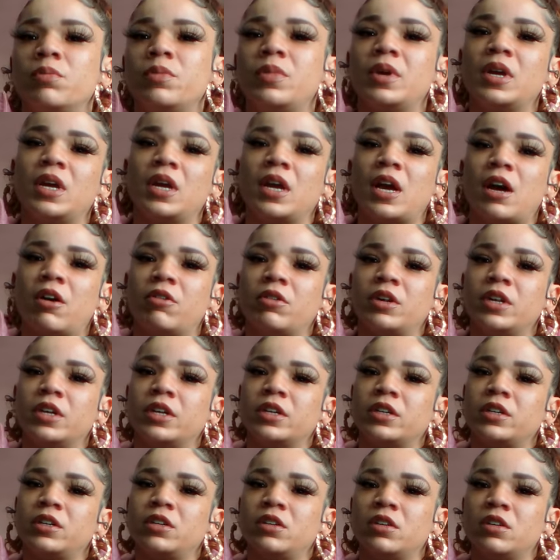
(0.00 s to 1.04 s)
being out
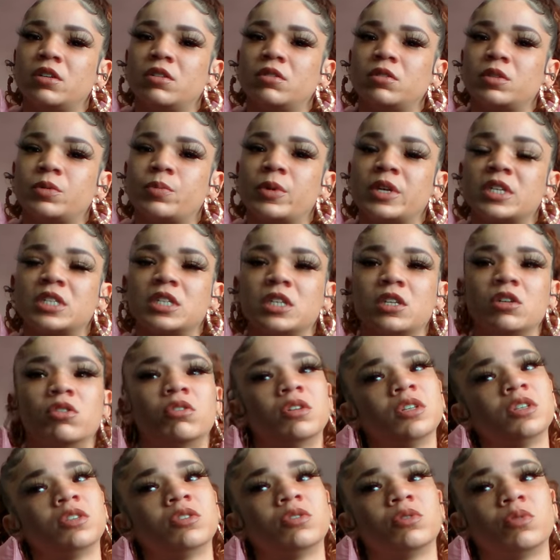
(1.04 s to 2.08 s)
here, you know, especially
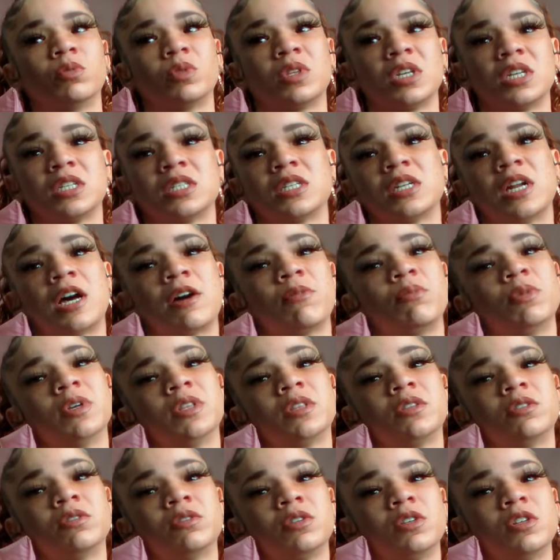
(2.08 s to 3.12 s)
going through things that I
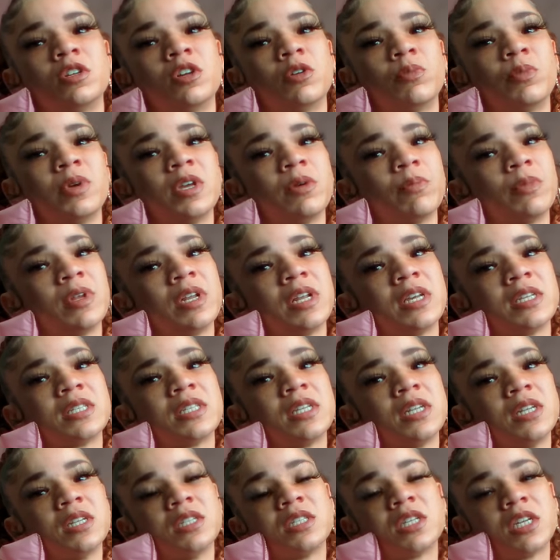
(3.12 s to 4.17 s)
went through, you know, being
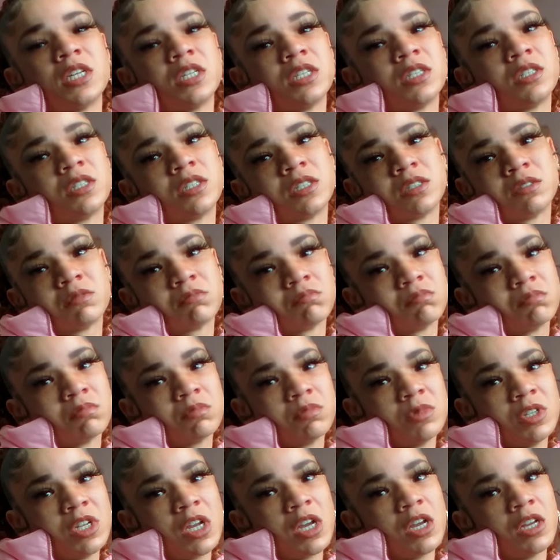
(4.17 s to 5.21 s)
molested and touched
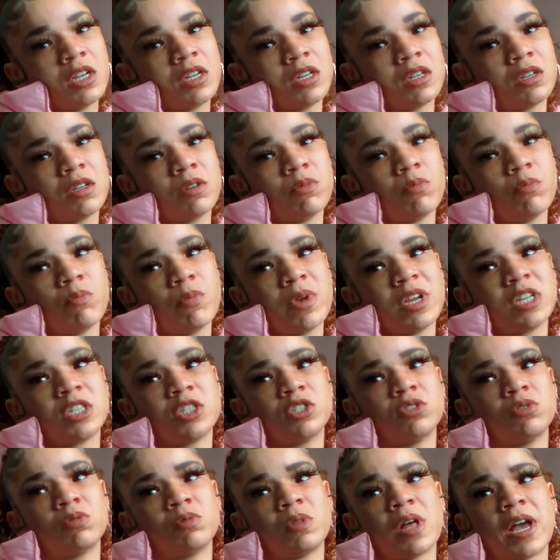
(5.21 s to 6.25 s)
young
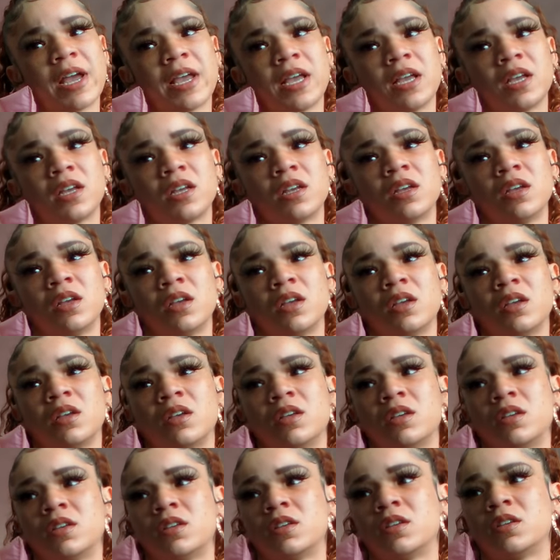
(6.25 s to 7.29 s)
makes you like
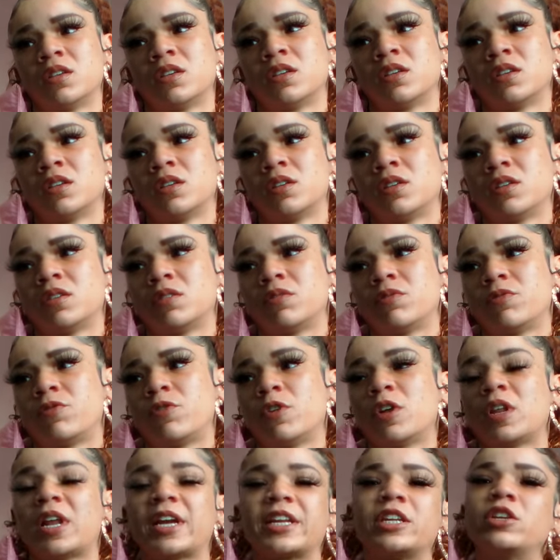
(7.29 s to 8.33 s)

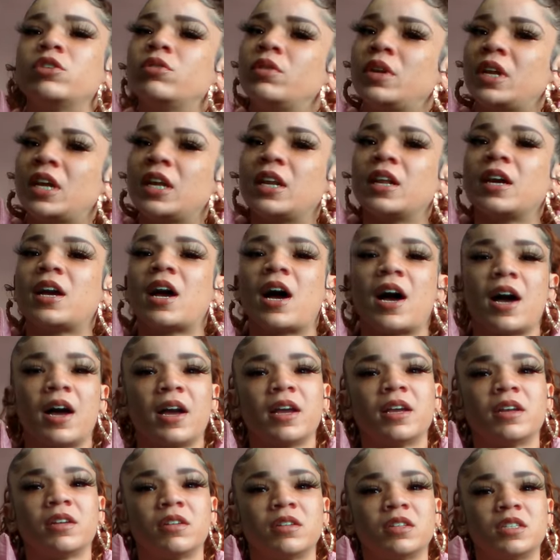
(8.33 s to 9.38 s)
feel like you need a
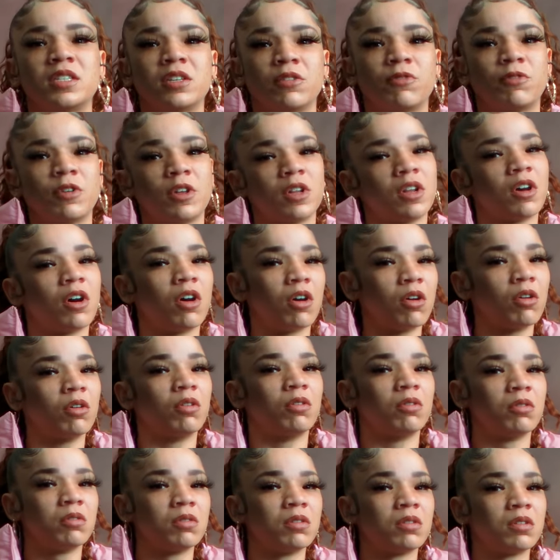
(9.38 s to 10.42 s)
guy to fill a
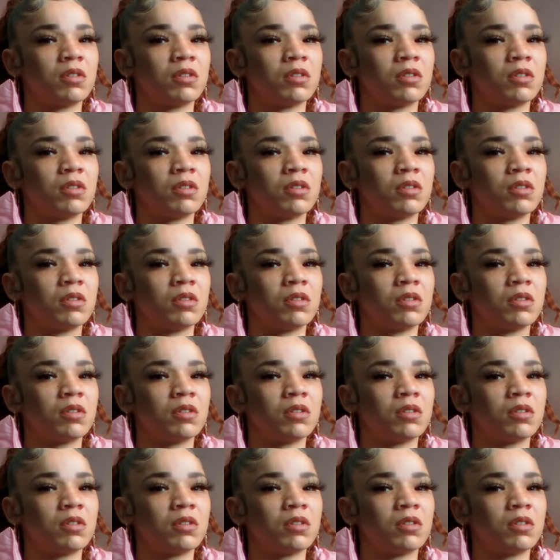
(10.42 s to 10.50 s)
hole.